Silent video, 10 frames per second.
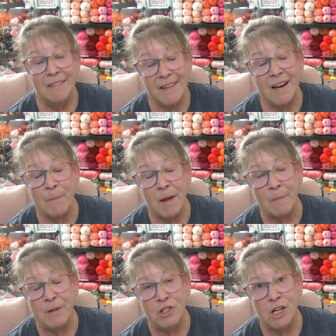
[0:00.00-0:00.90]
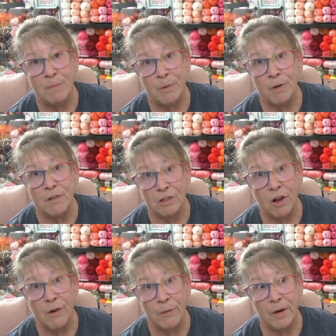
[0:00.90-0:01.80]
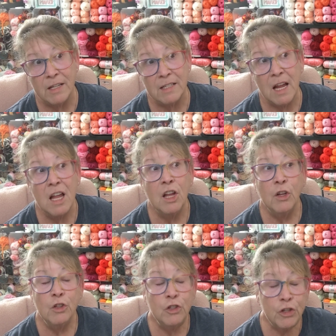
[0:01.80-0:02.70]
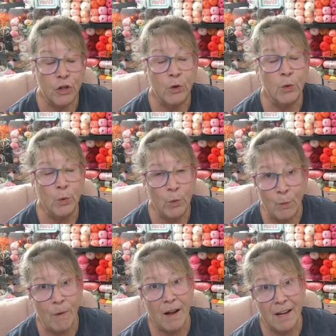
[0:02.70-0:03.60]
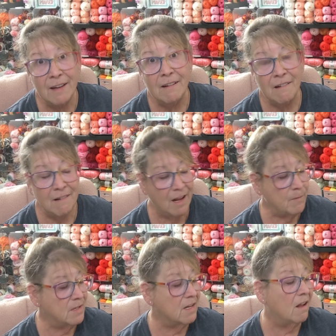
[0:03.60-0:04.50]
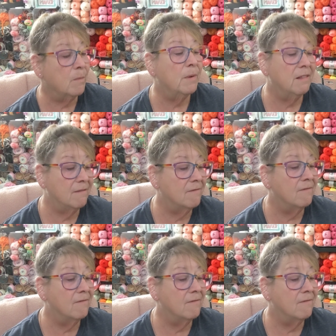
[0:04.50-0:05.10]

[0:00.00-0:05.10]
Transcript: then it might be cheaper in the long run to buy it on Amazon. But